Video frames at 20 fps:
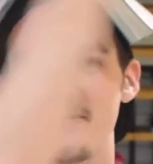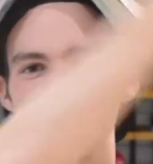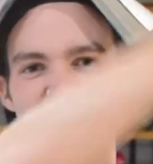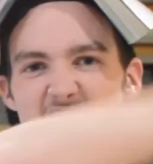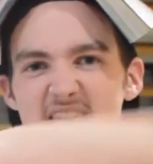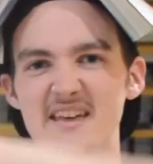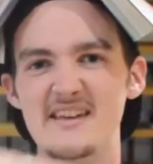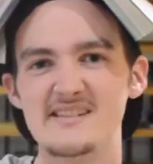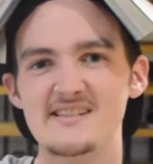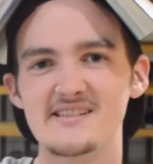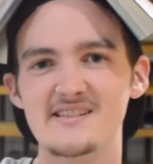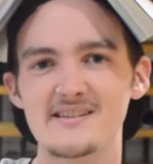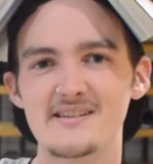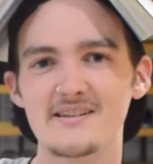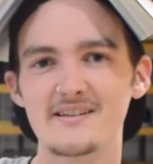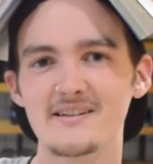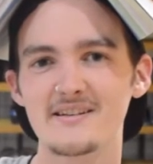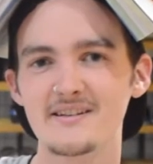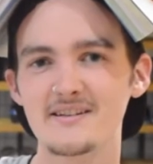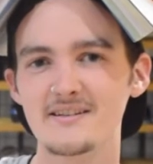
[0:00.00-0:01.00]

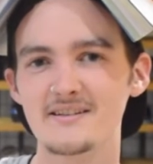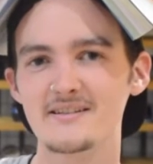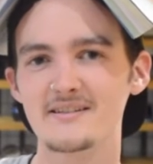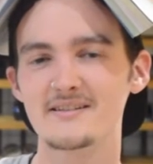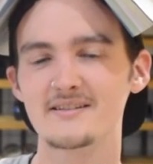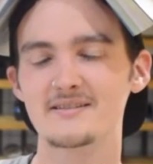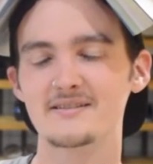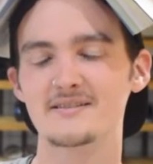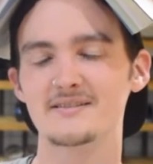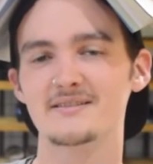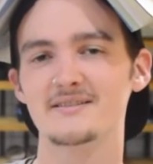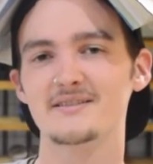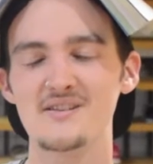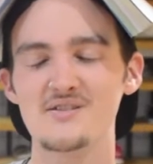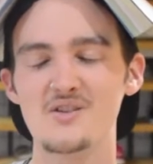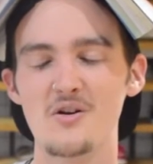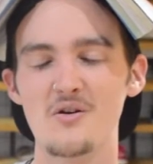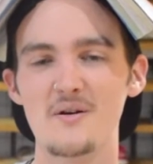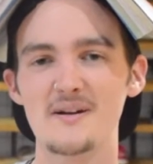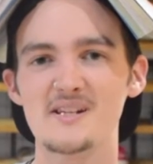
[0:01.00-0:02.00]
this.
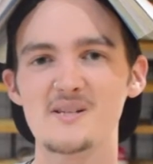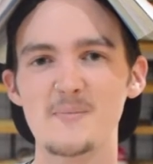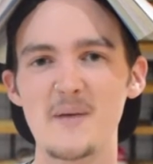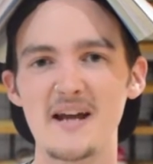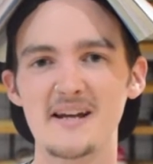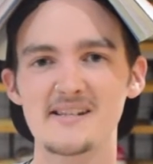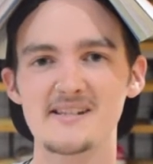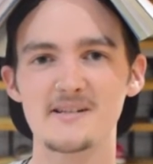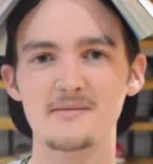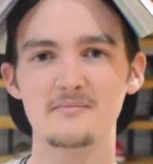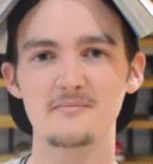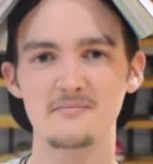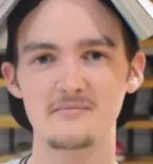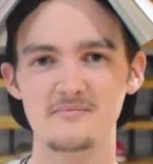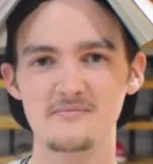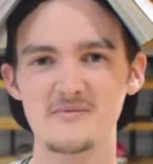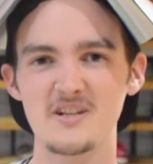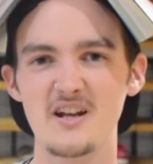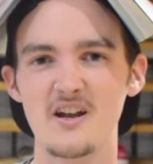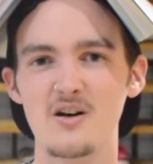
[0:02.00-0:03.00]
So expect
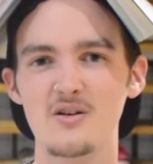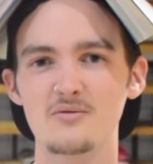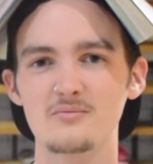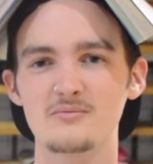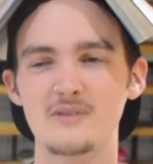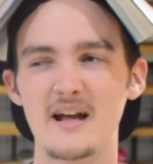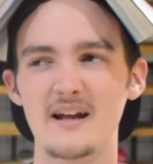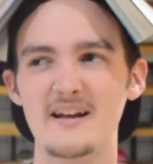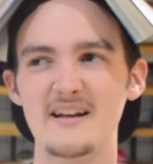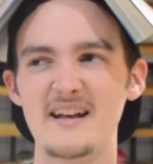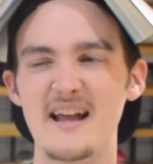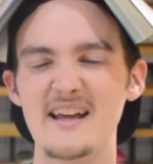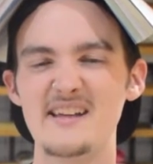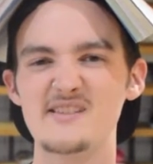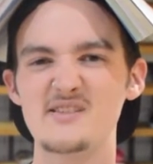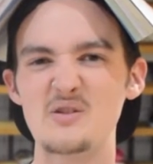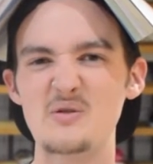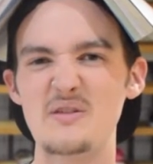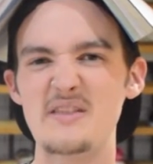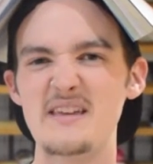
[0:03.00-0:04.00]
some, you know, kind of
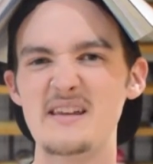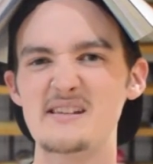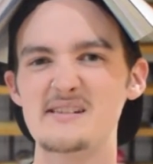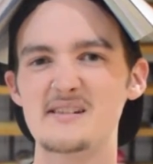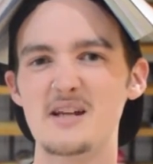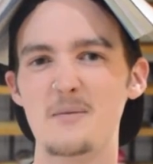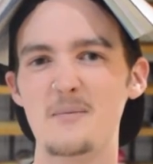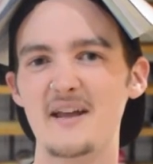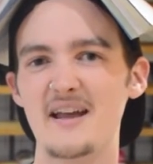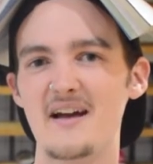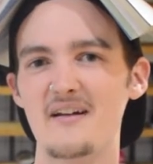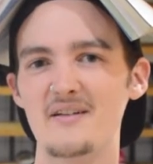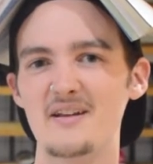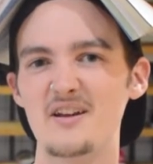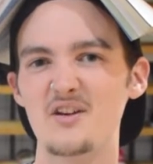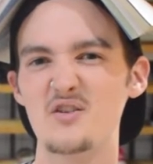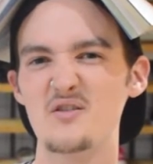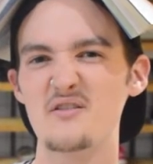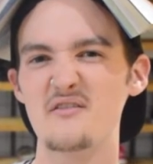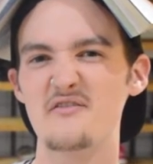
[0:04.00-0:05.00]
nicer things coming out
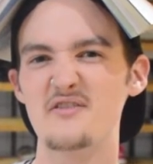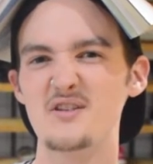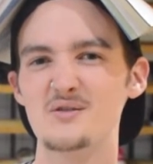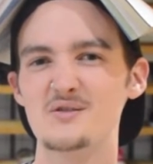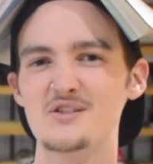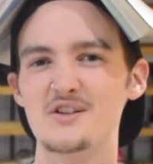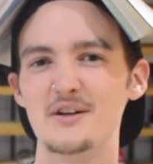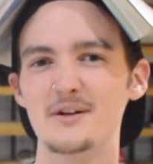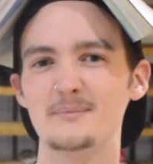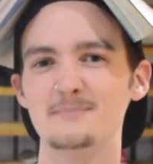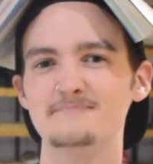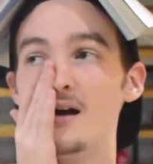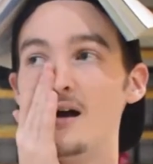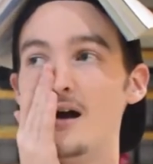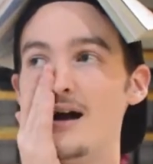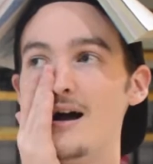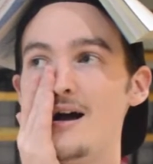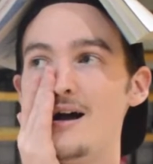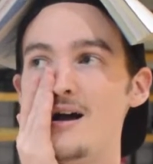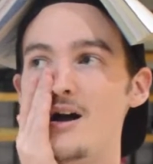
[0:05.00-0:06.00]
here in the future.
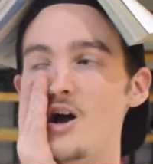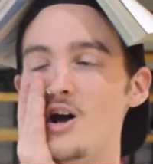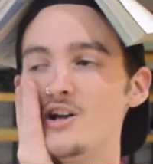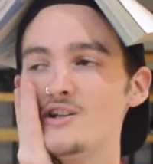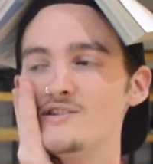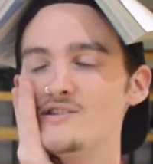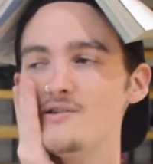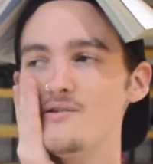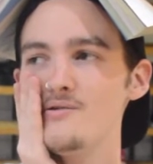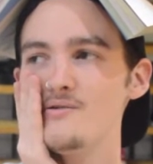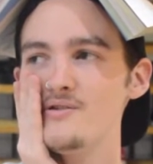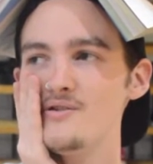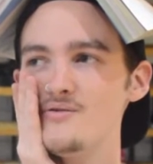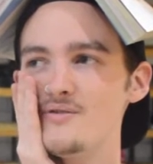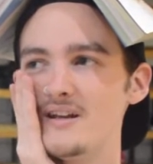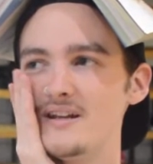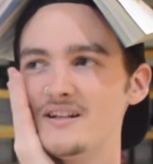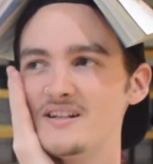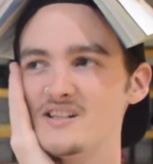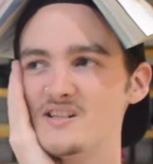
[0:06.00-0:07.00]
Uh, also, you
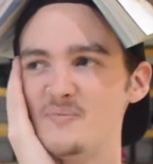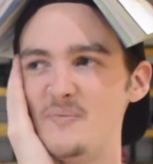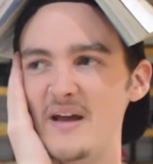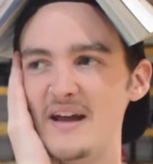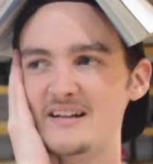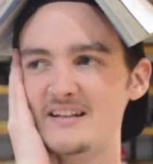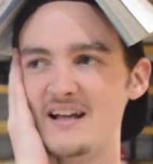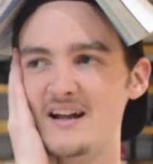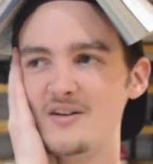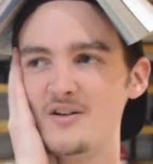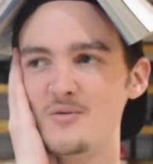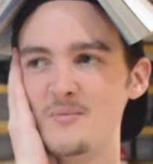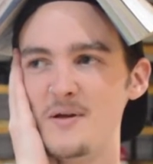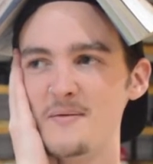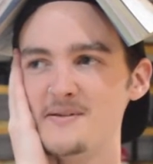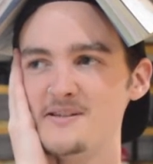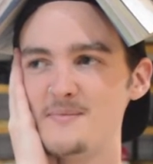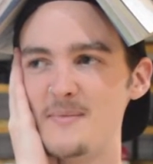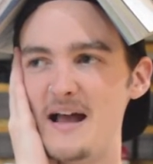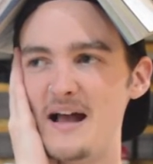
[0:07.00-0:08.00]
can expect, I don't know,
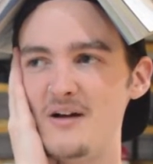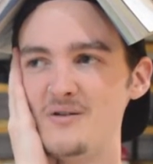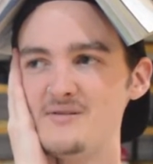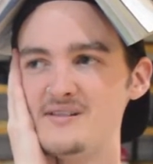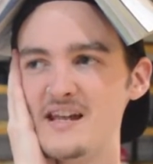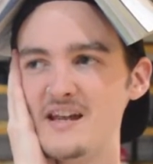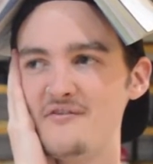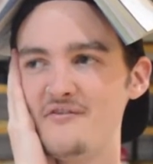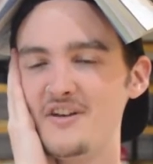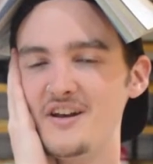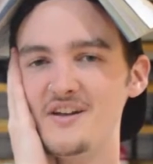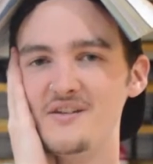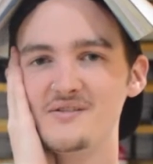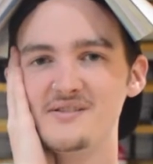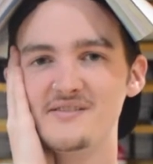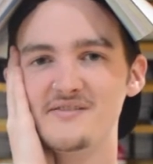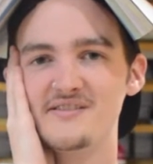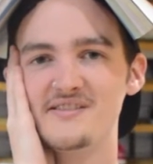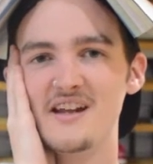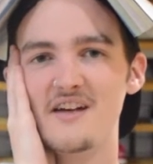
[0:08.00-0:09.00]
maybe some outtake
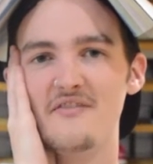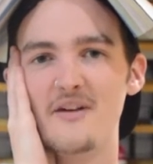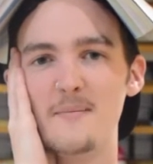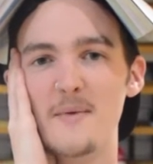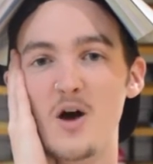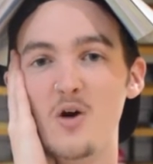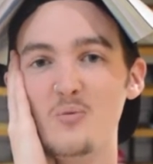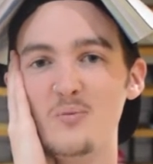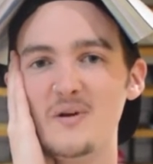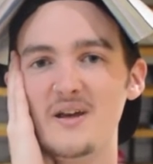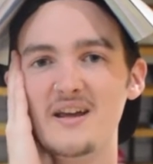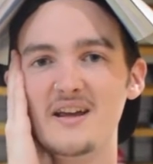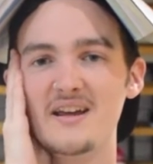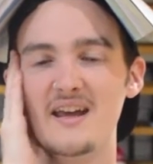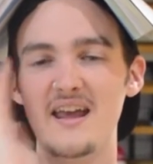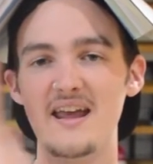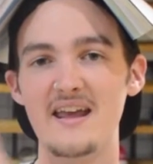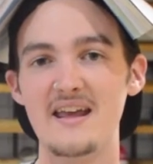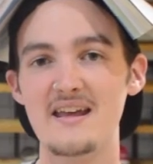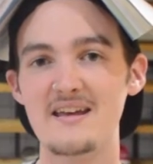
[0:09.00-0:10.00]
videos of stuff. I'm
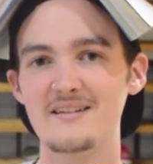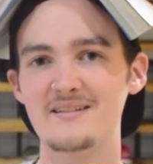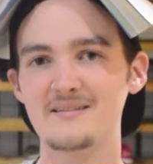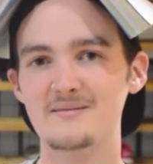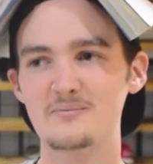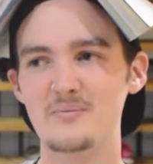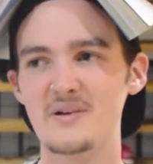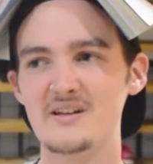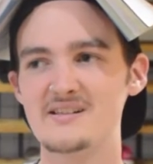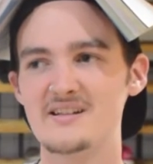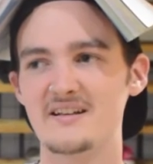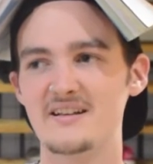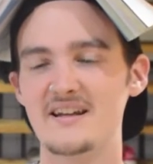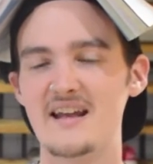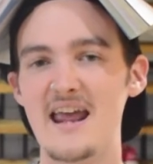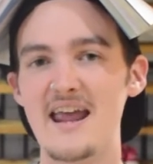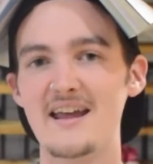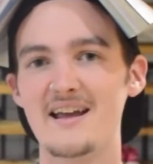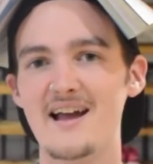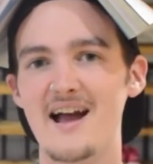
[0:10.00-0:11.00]
helping a basically
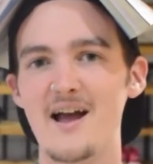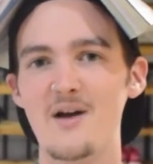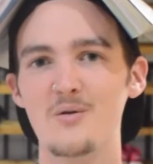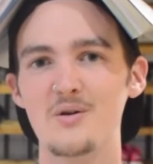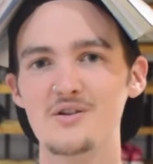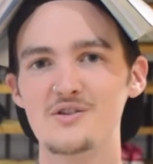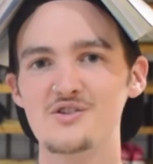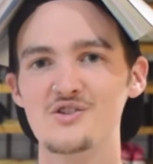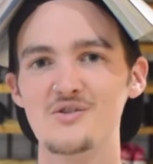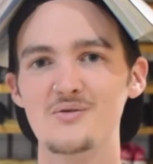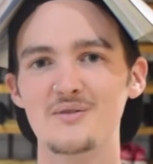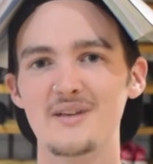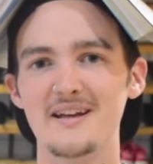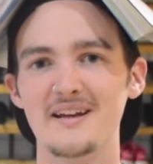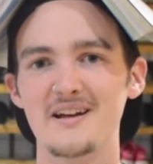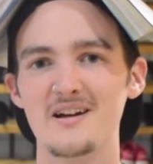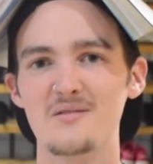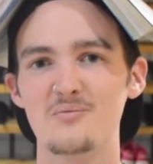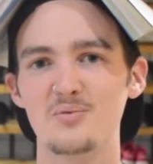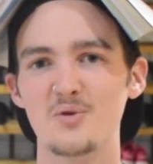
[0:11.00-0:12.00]
an Eikaiwa shoot
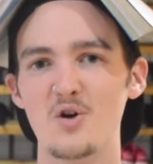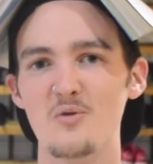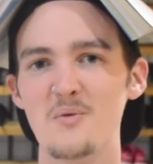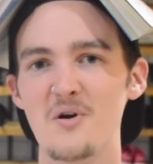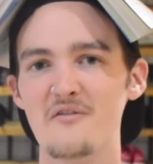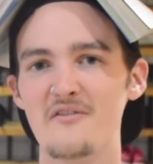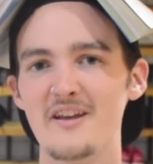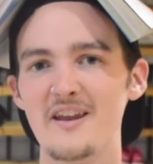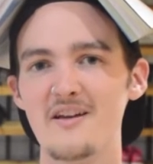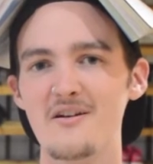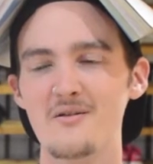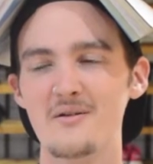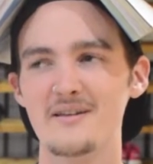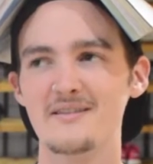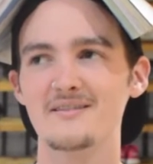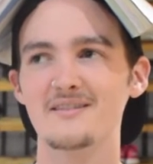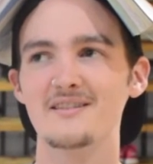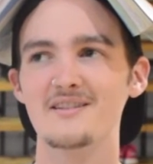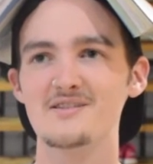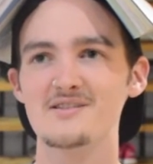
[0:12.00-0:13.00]
like a promo video,
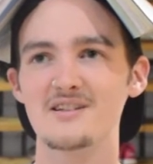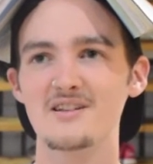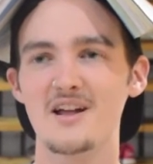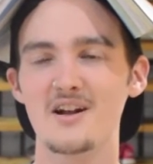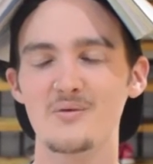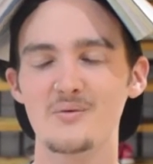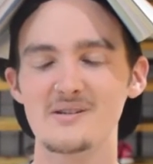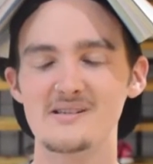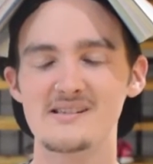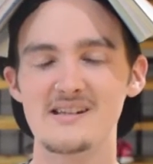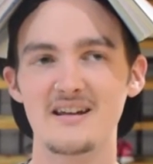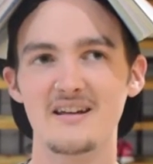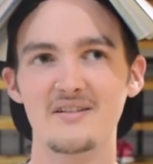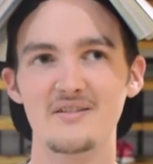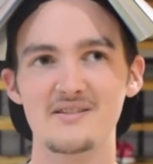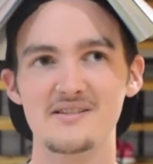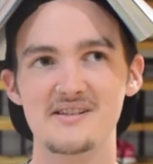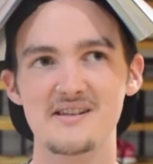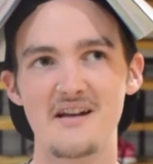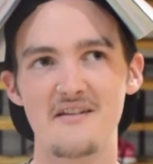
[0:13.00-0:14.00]
and there's a lot of
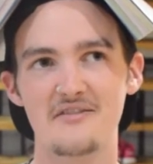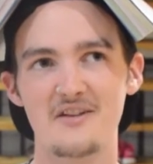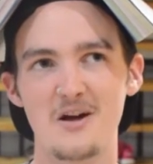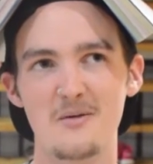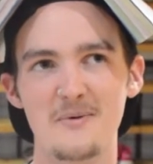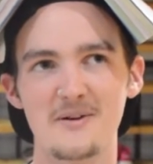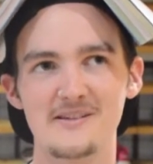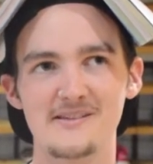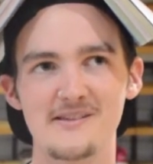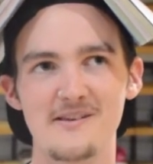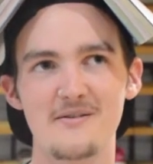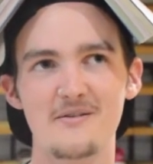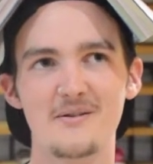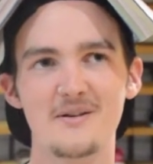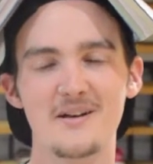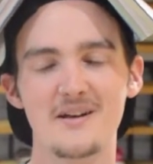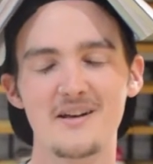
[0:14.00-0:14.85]
ridiculous stuff coming. So